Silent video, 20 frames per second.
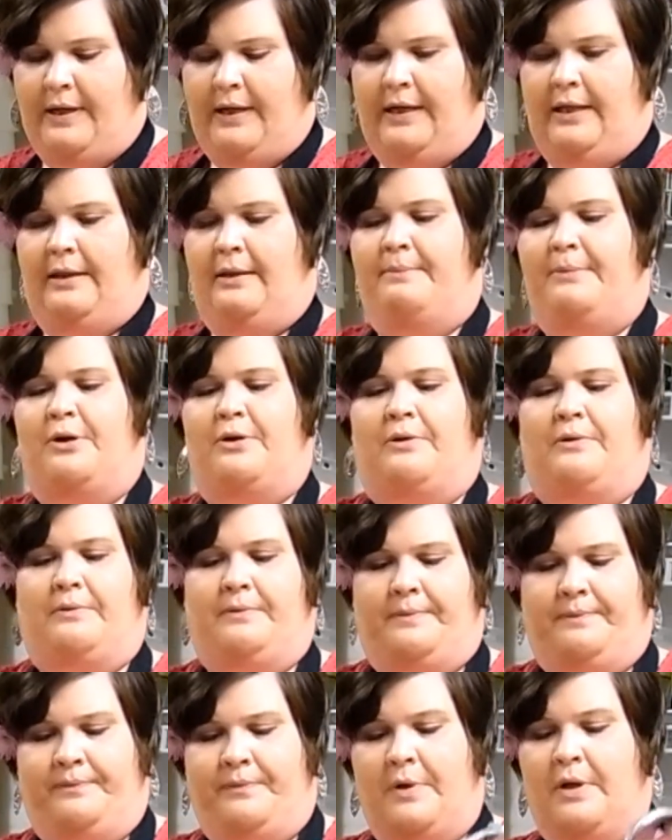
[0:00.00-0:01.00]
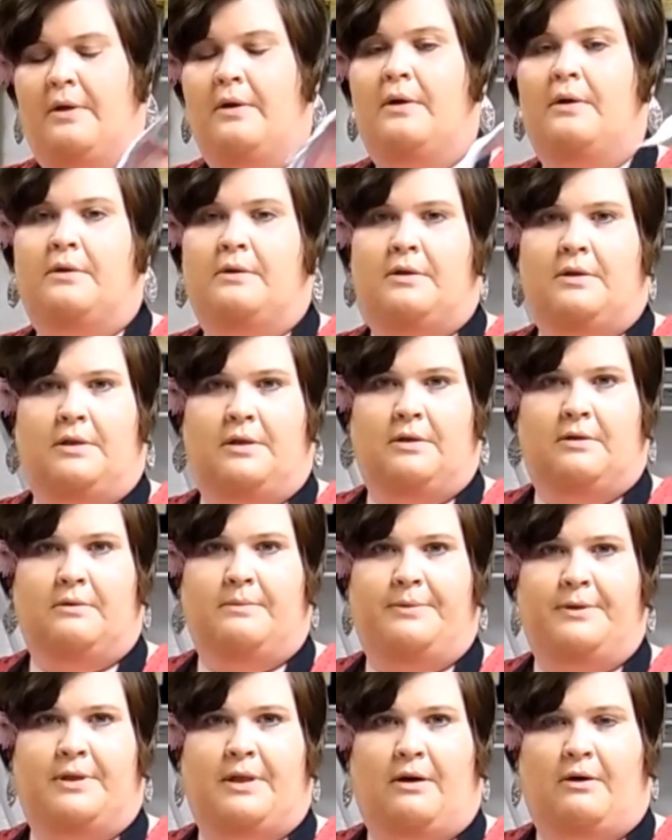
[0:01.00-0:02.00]
put it in the bowl. So you're just
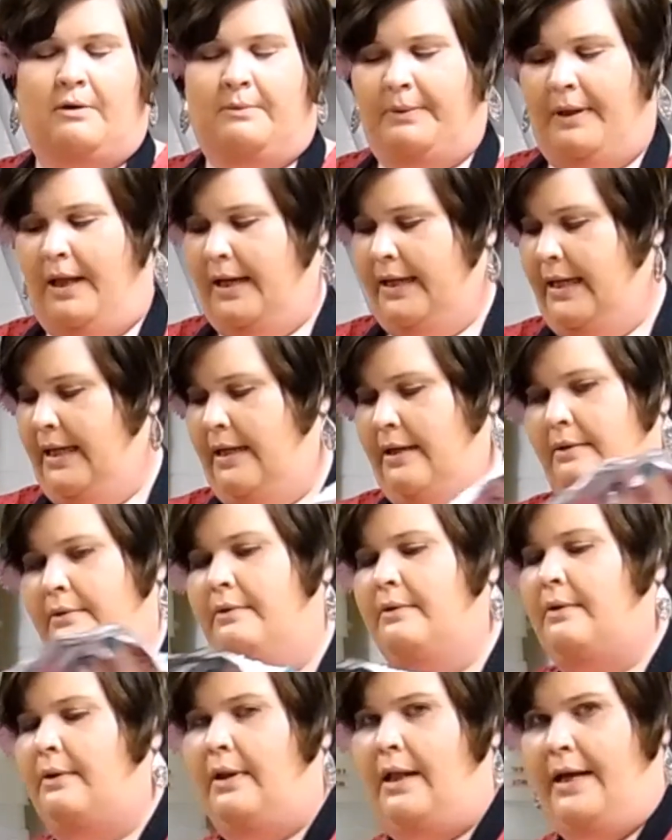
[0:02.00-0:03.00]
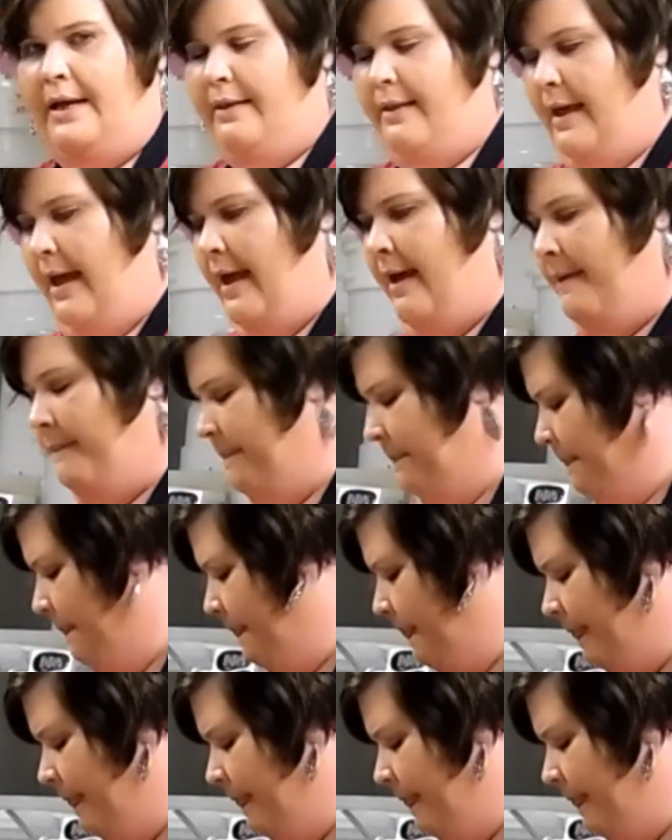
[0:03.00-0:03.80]
going to put the whole block in like that.